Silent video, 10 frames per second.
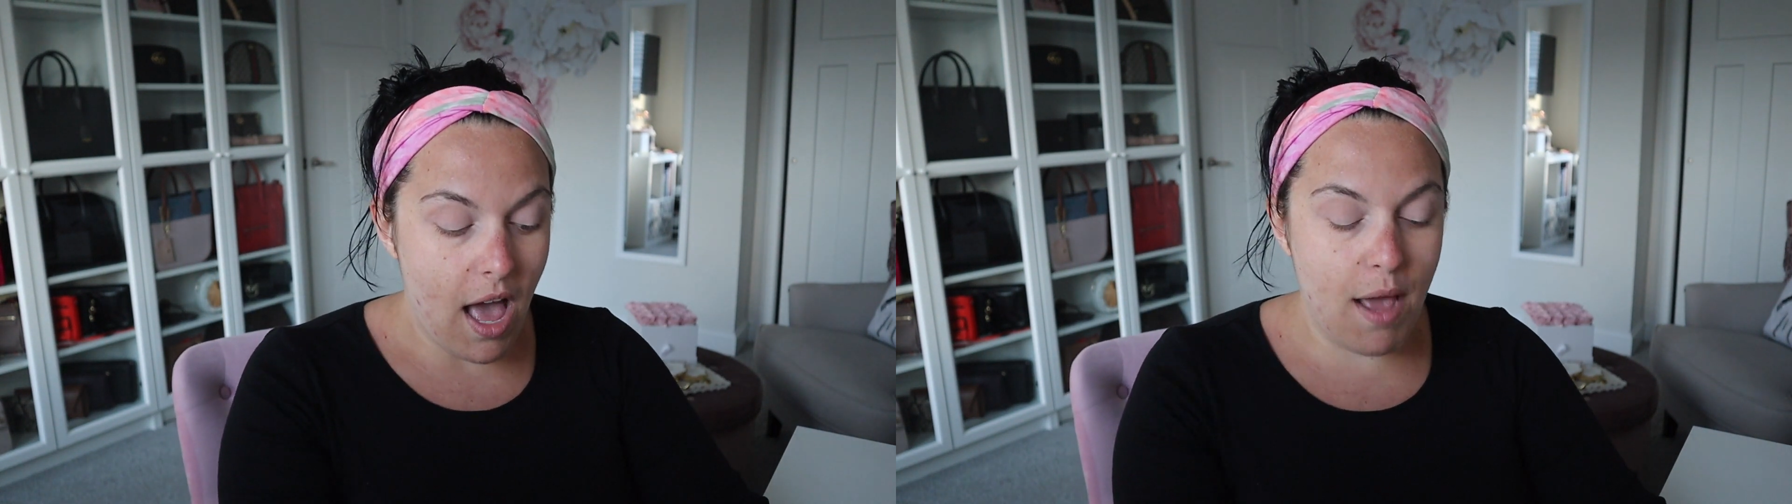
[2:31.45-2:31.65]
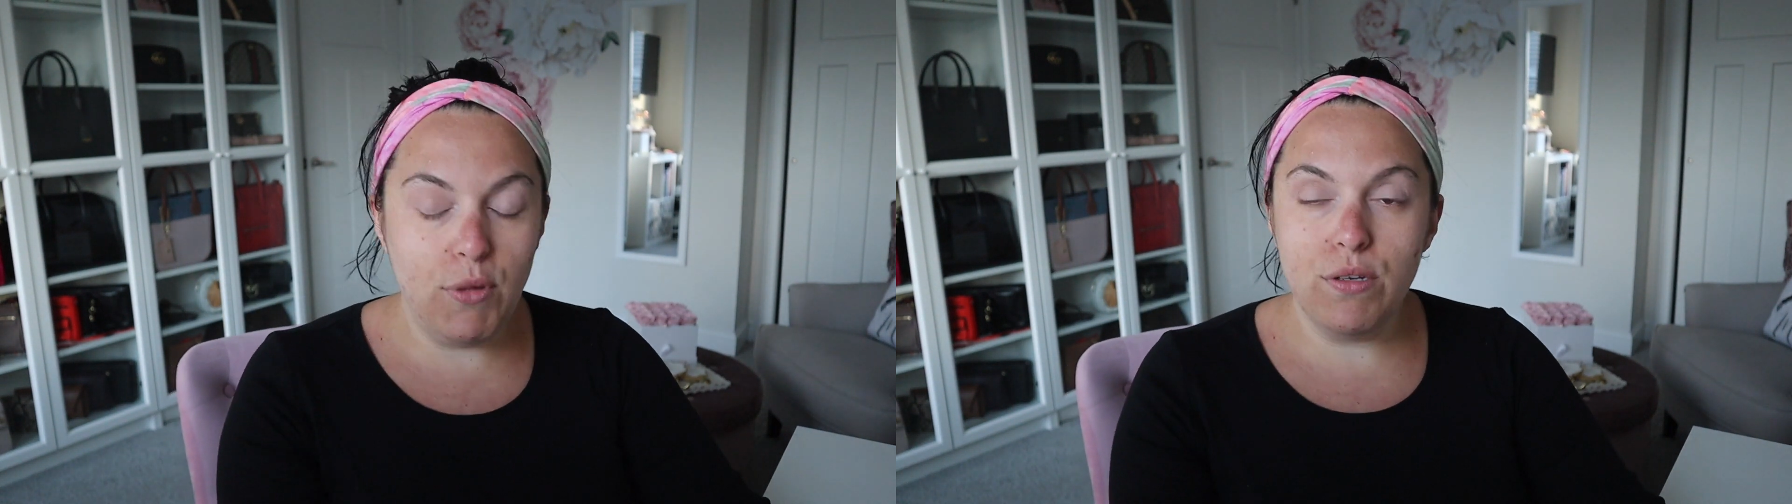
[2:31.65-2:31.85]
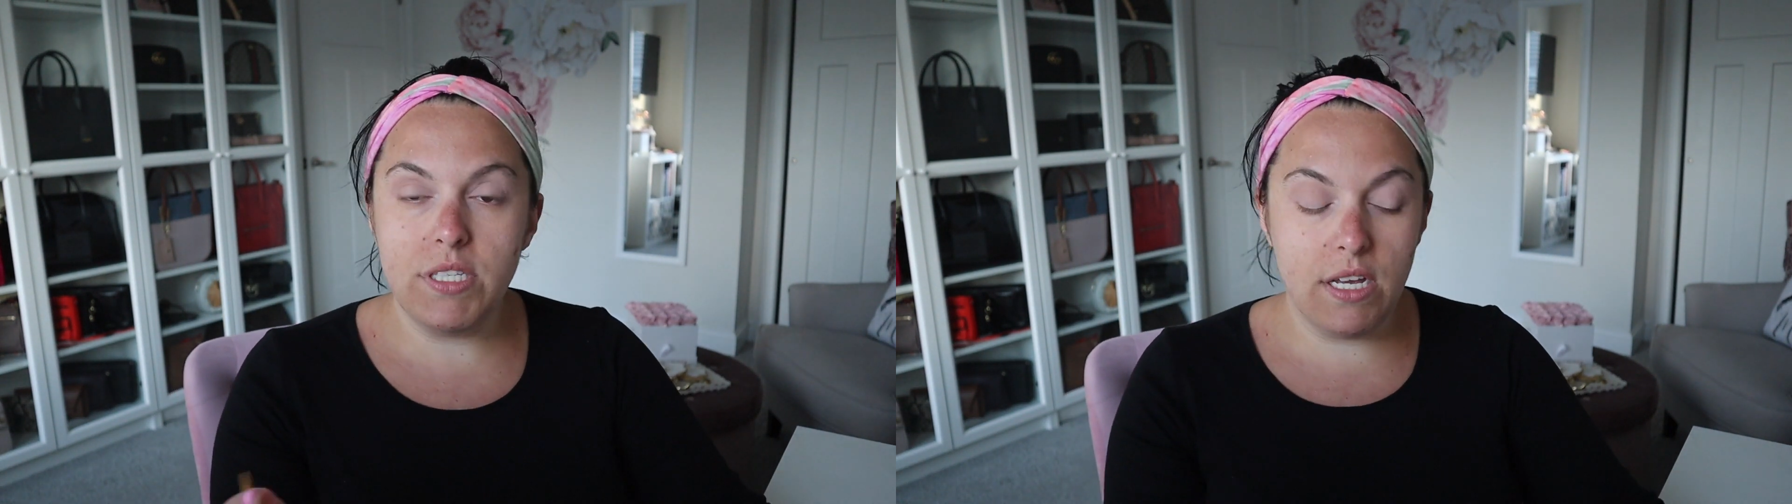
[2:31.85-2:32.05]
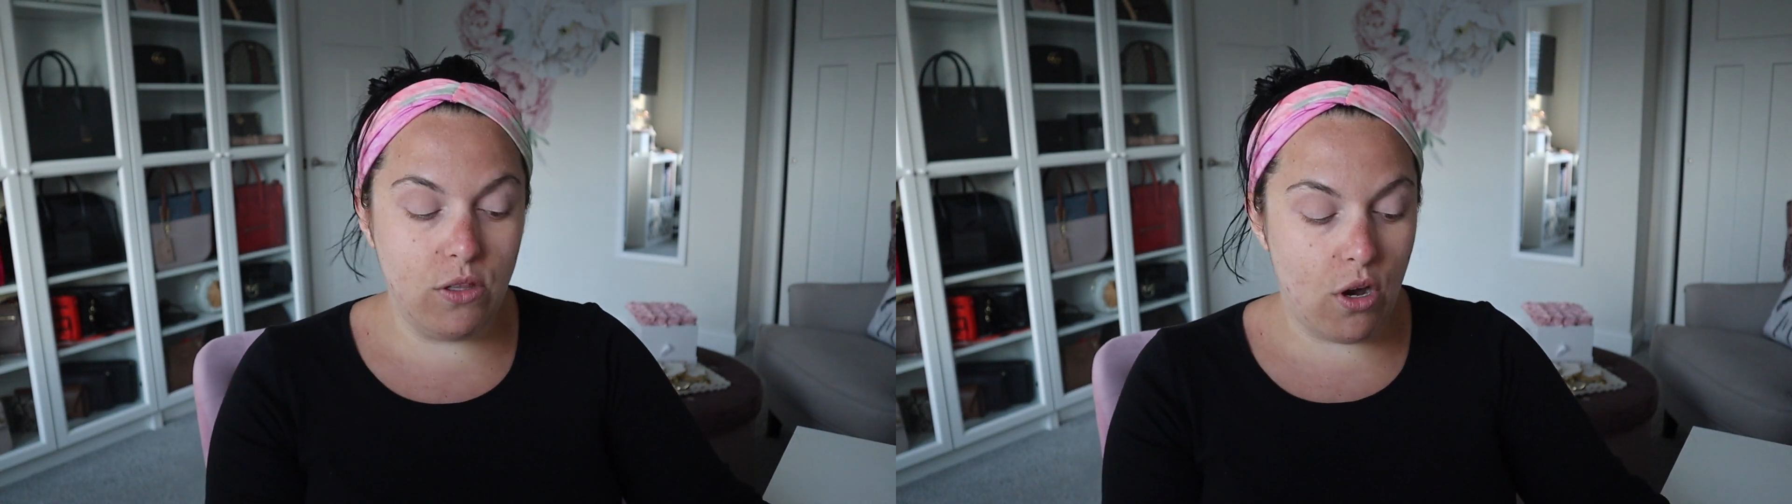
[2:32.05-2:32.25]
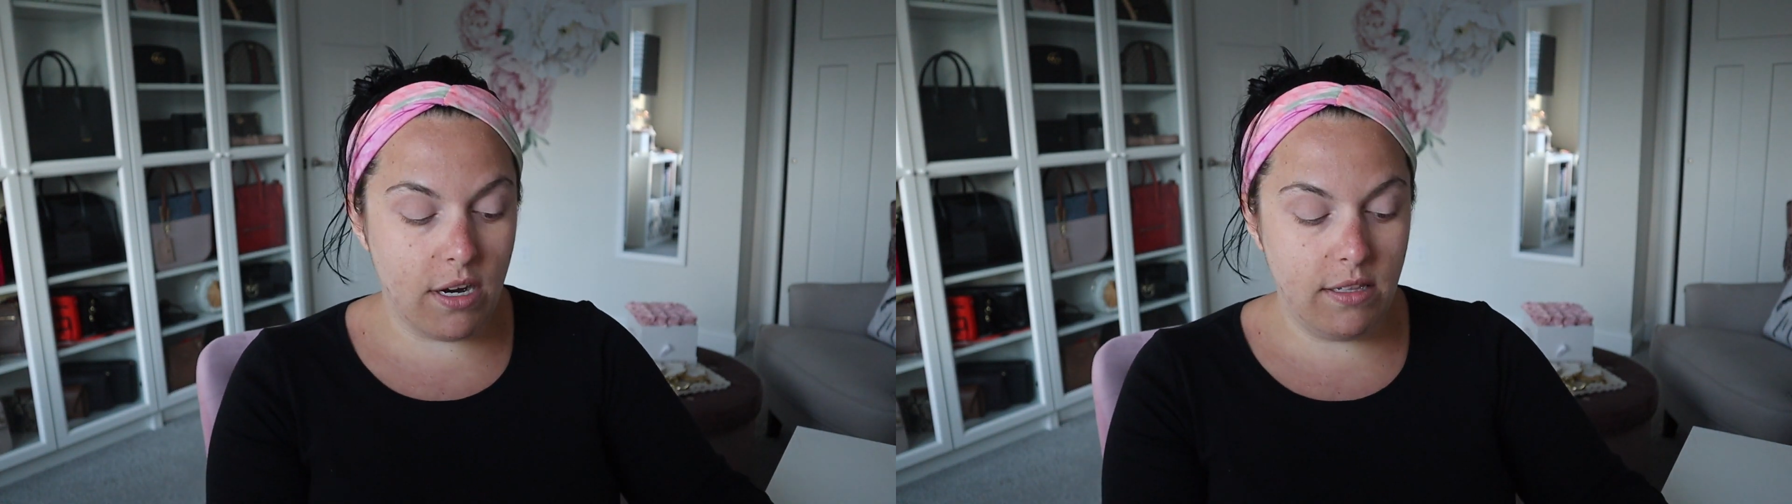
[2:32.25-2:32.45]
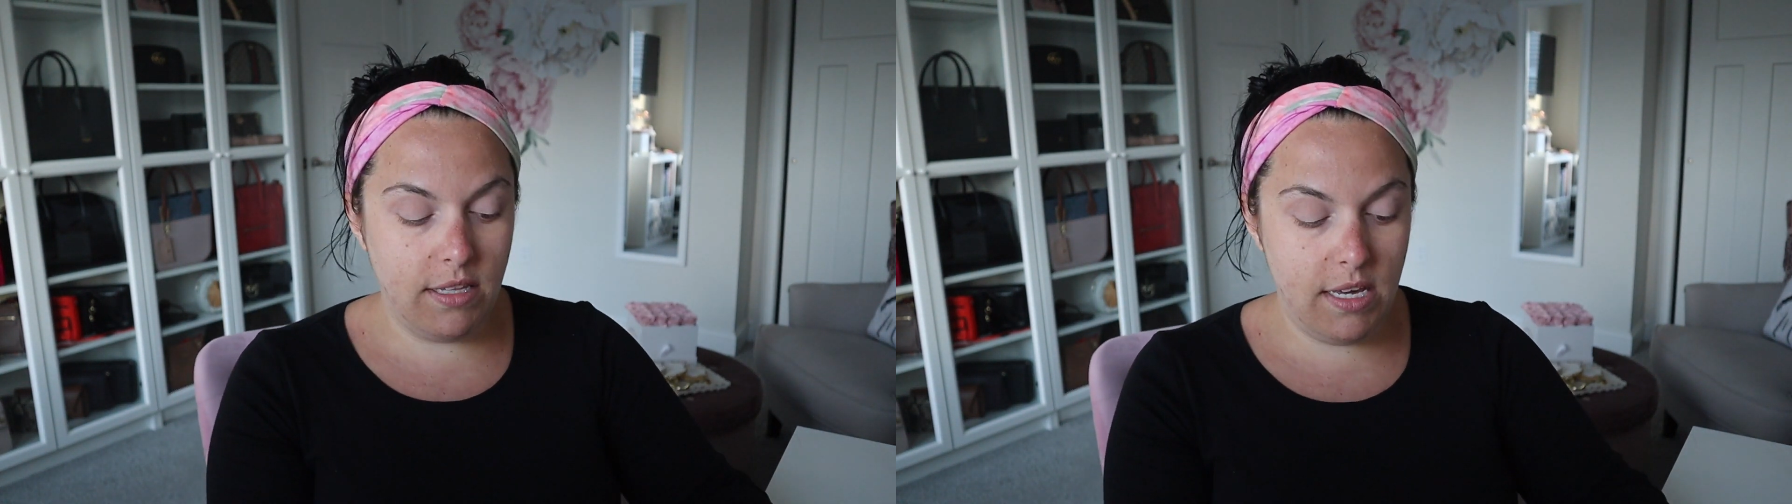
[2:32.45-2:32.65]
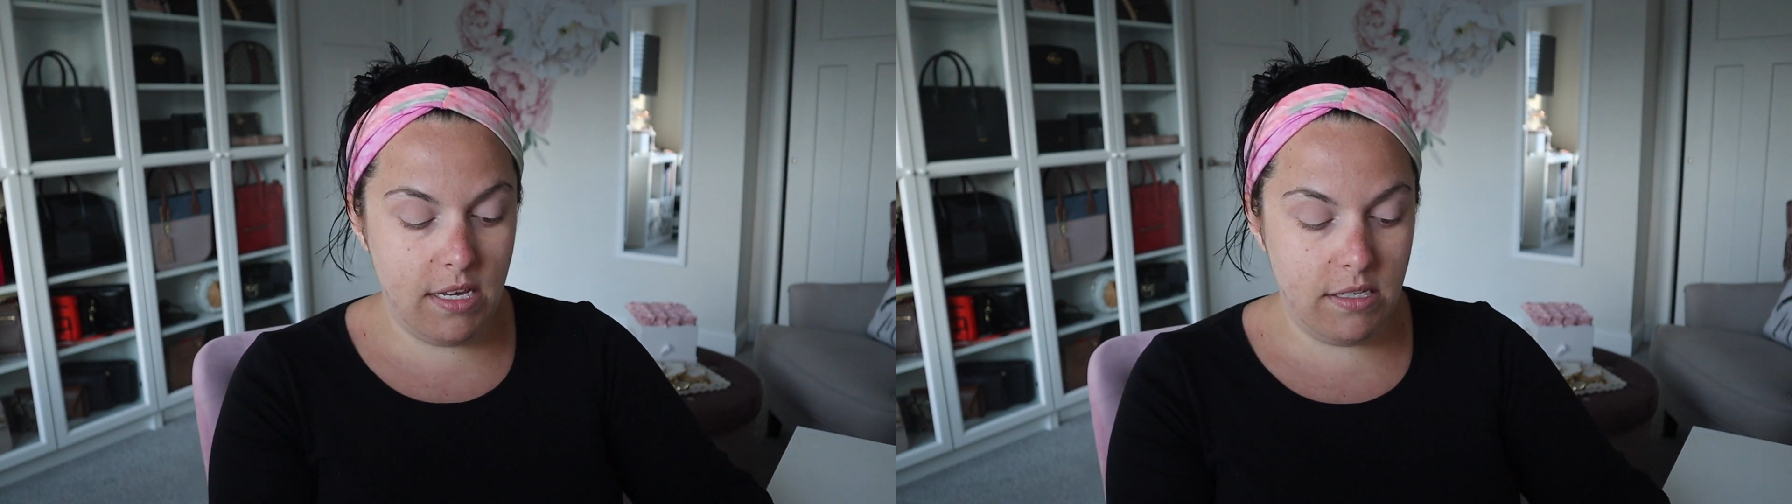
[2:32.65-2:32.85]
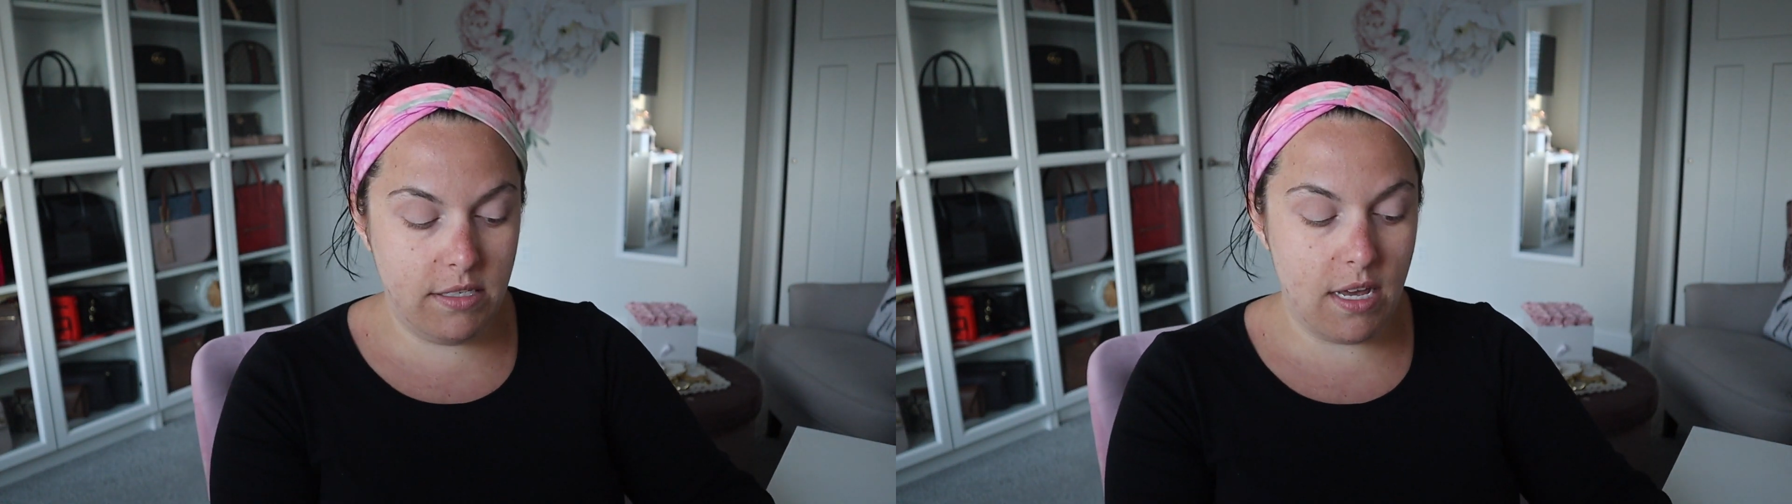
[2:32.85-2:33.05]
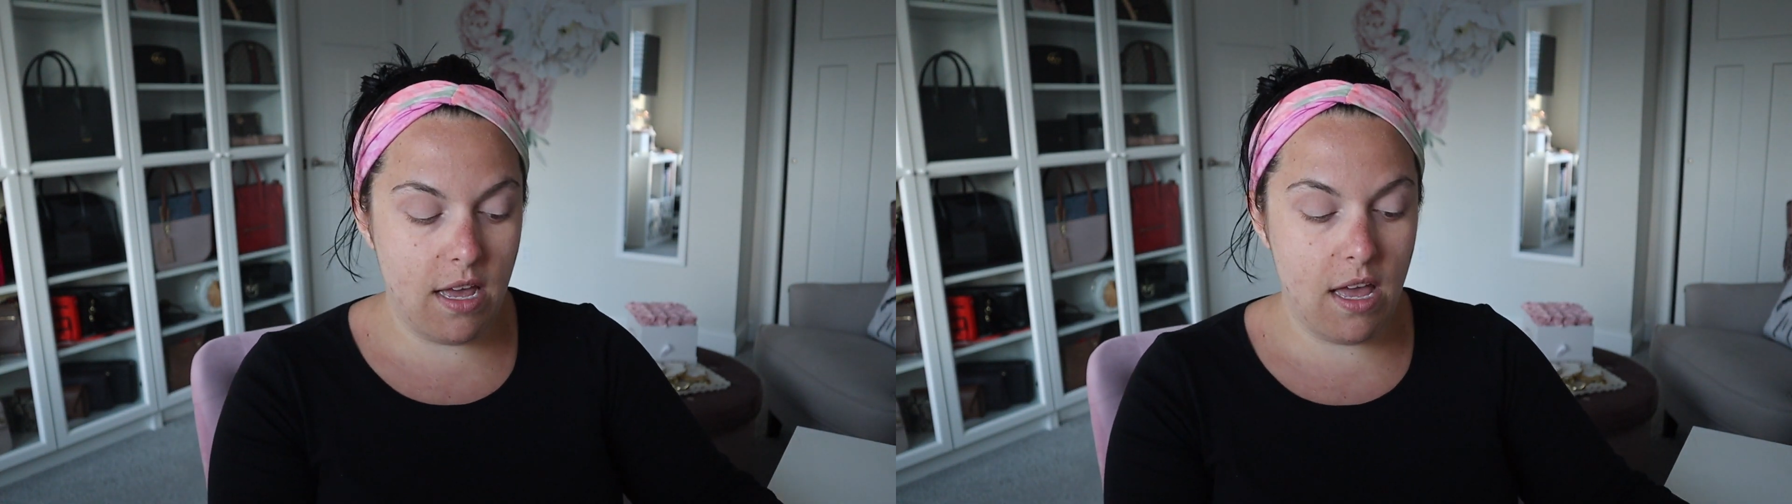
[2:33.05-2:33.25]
I'm using Laura Lee's